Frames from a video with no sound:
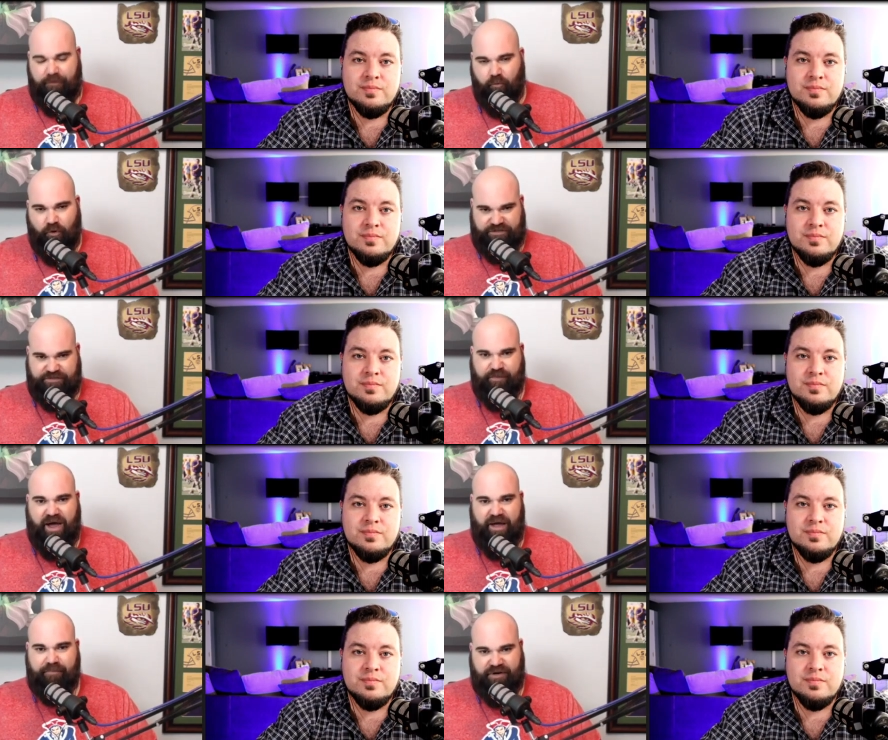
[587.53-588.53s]
Speaker 1: one
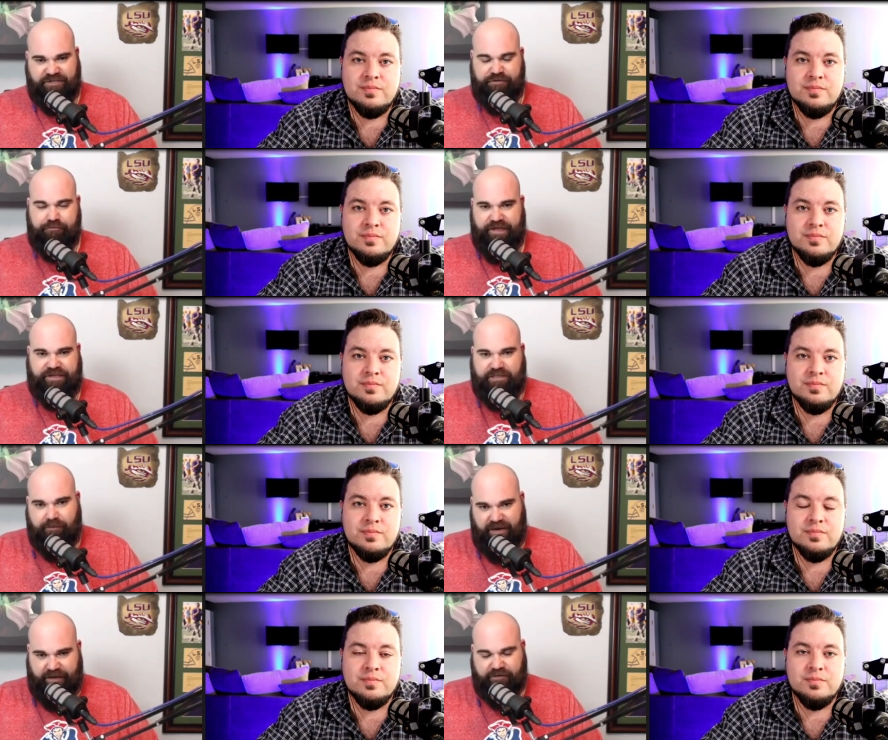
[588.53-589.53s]
spot because you think
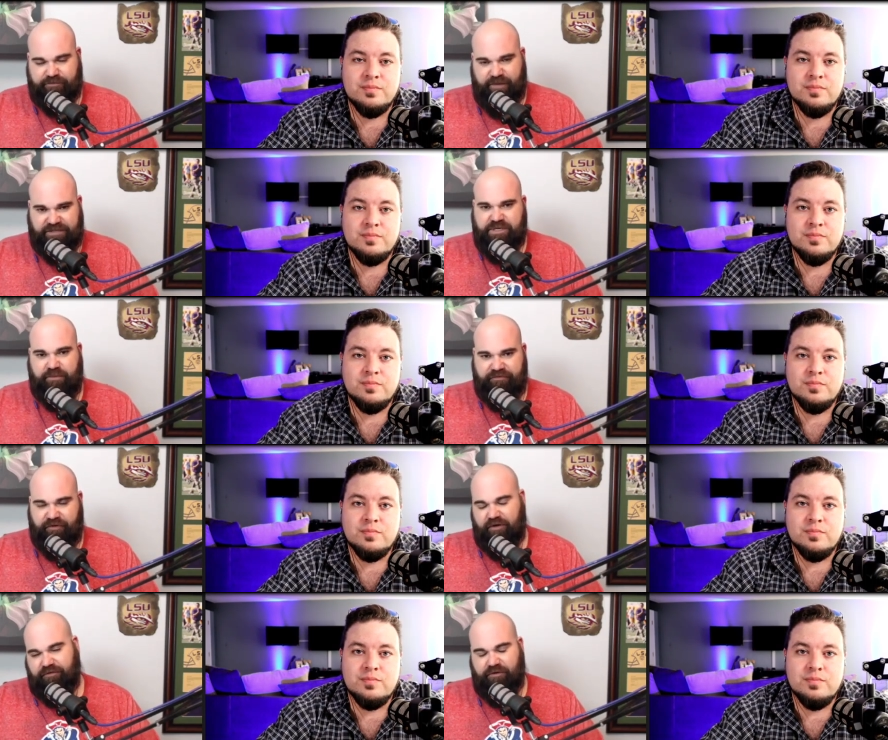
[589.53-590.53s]
somebody else might jump in
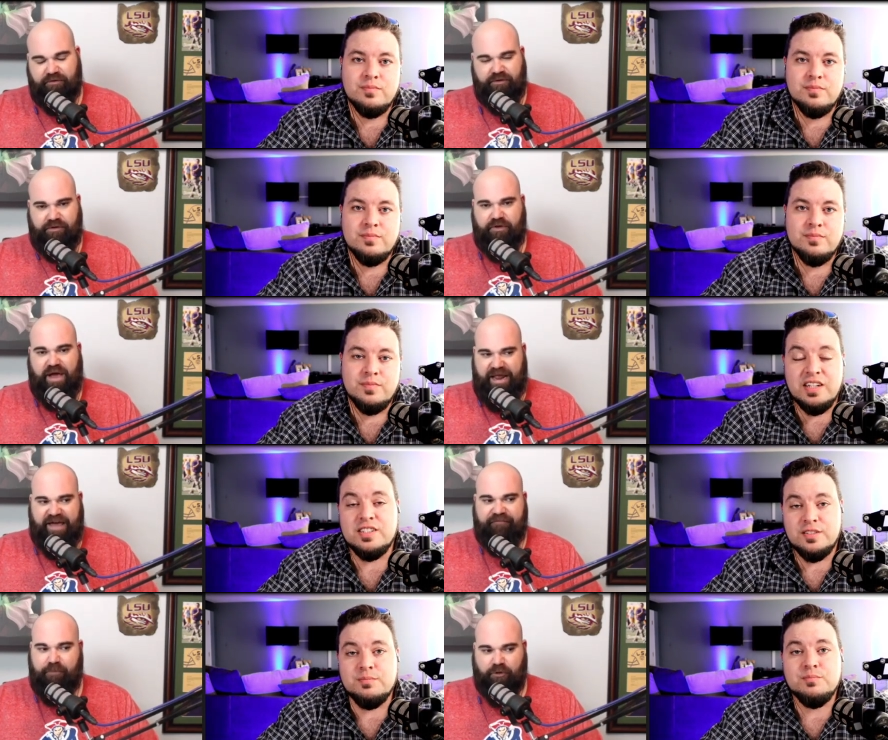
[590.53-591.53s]
front of you. You got to
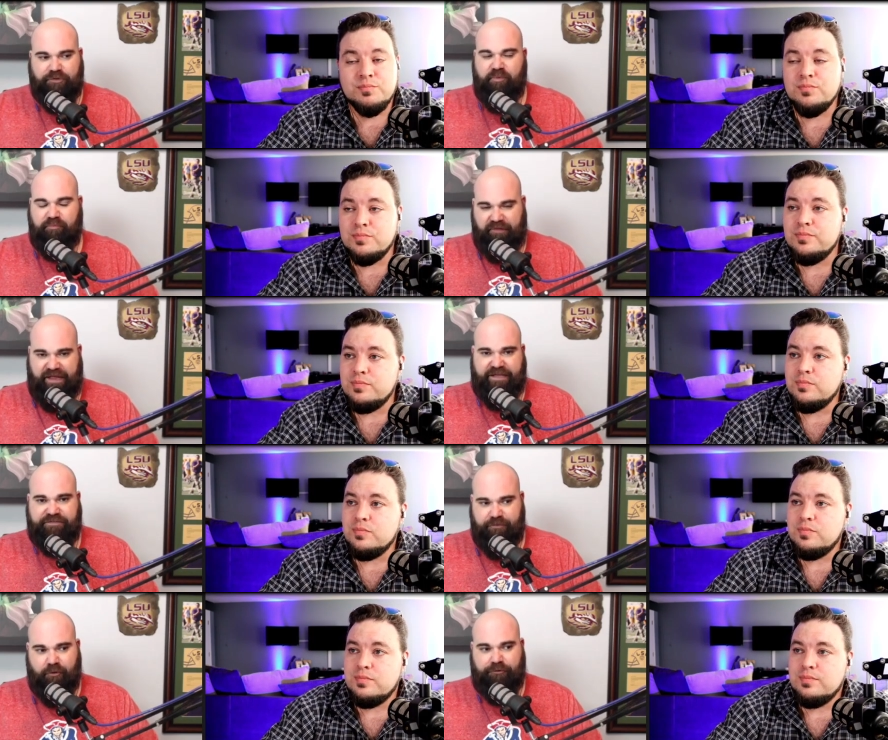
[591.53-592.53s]
have multiple plans
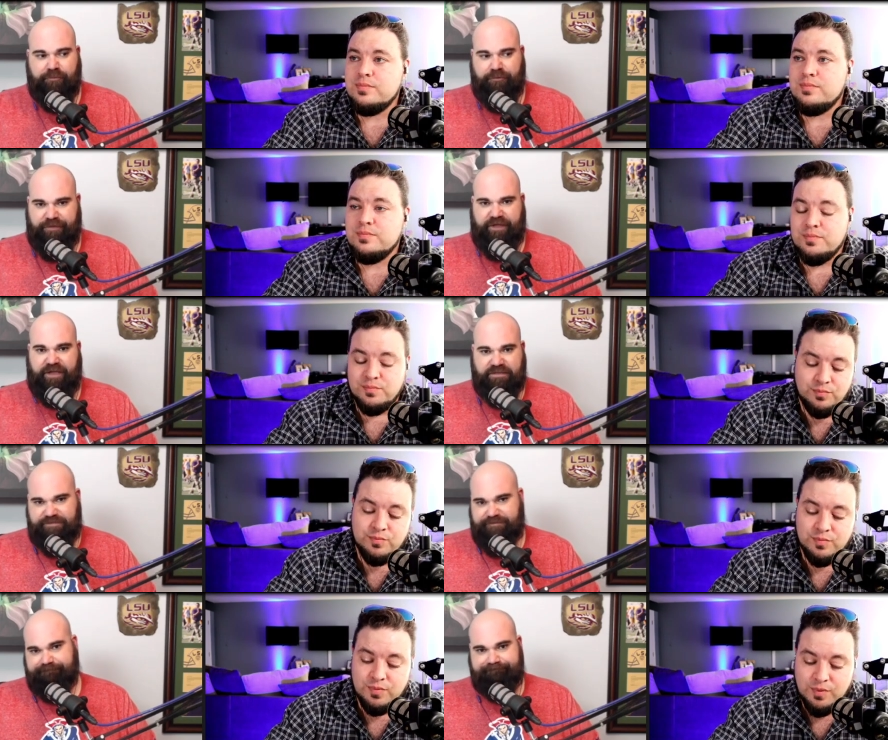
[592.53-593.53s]
for multiple things.
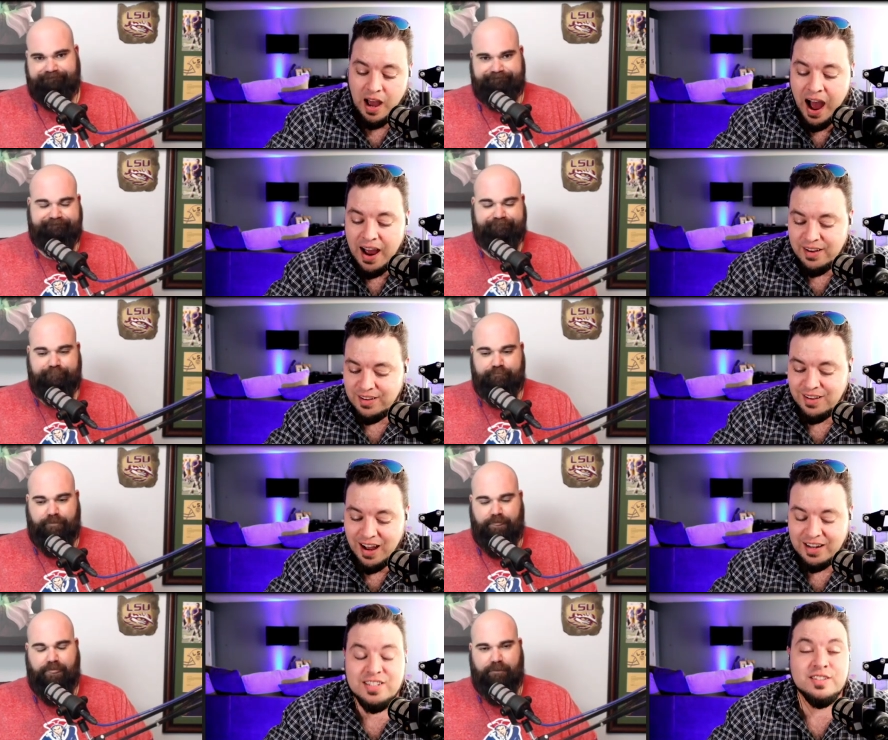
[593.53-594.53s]
Speaker 2: I I
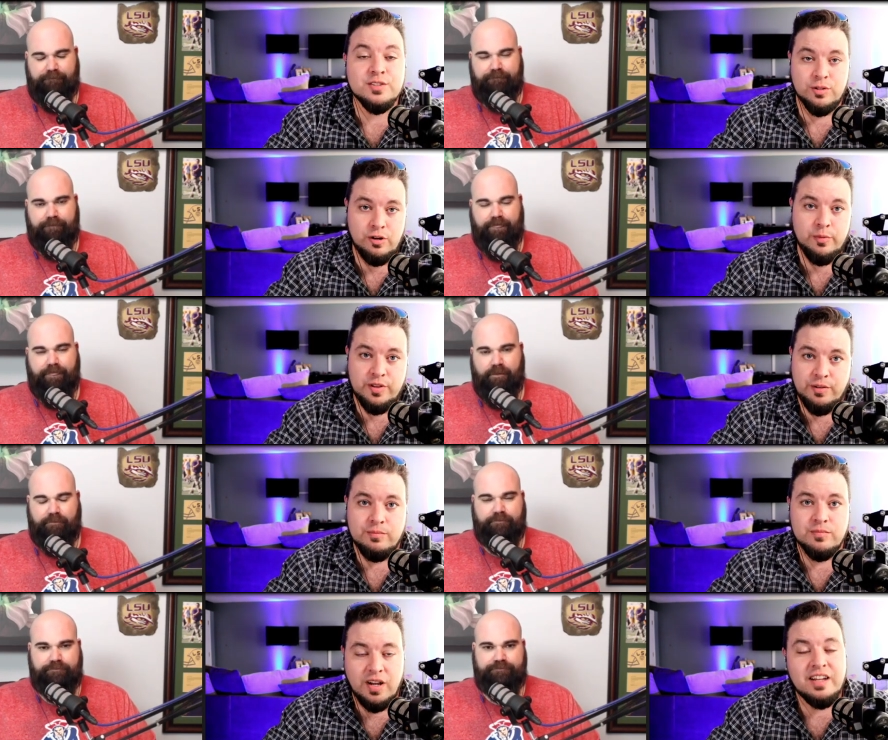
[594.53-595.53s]
tend to agree with you.
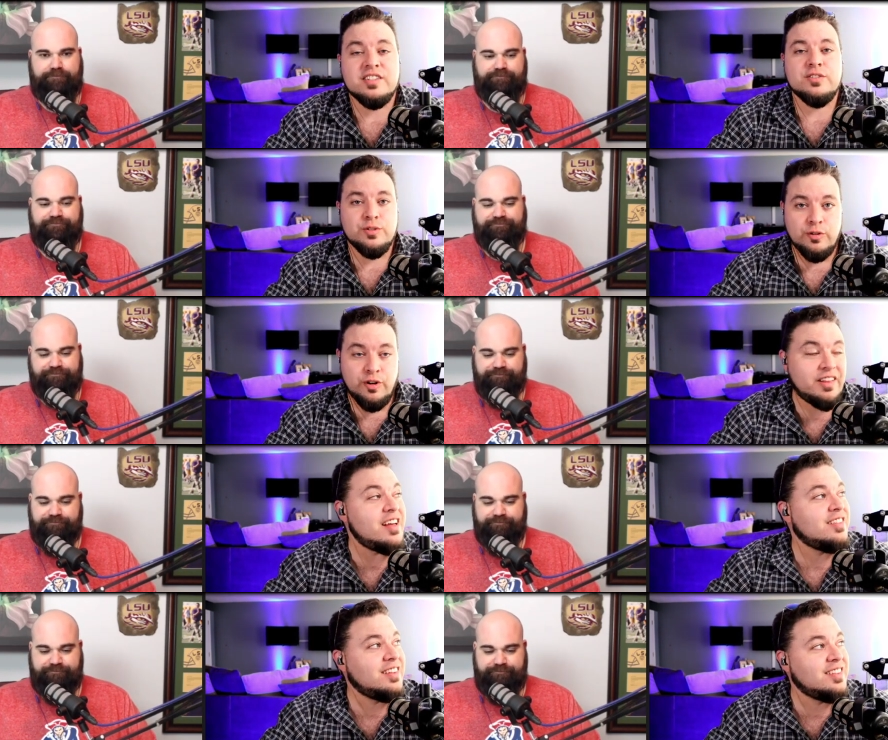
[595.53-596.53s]
I tend to agree.
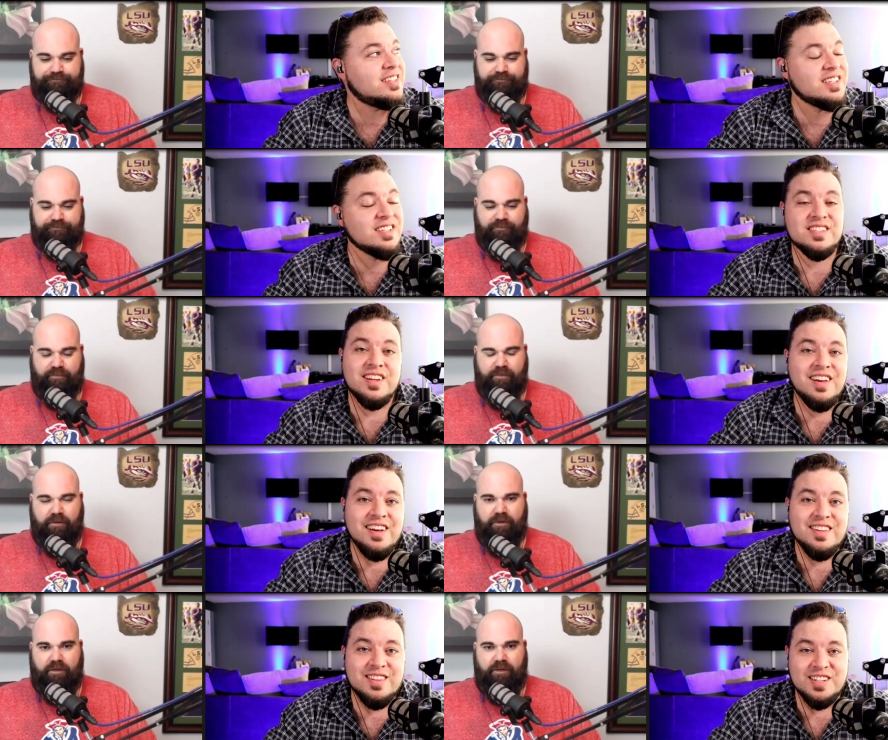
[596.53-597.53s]
This is
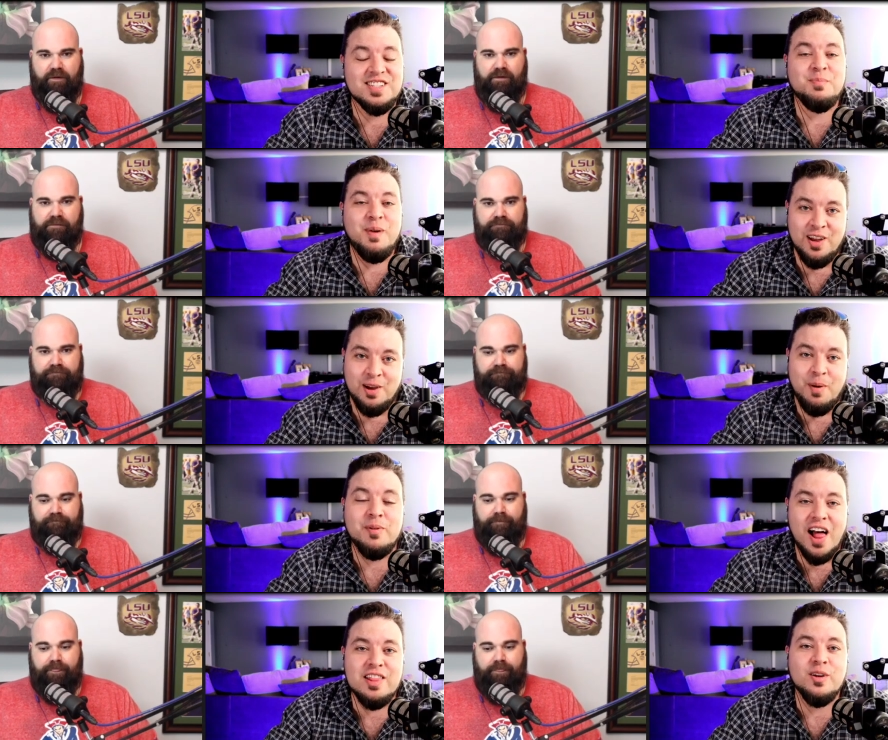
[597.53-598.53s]
this is mayhem. I'm
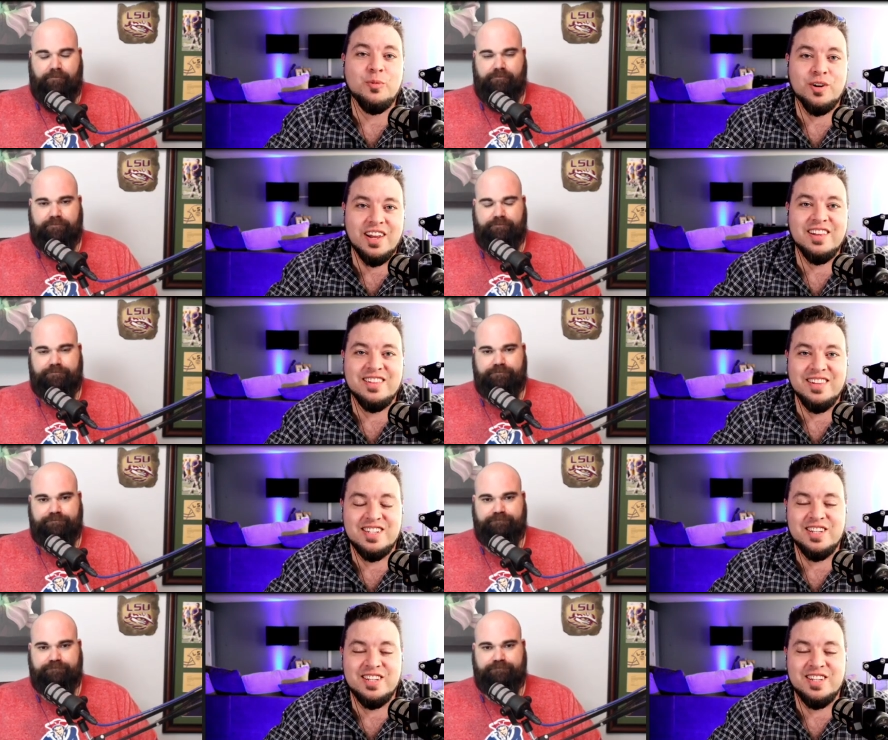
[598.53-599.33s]
glad that we're getting these deals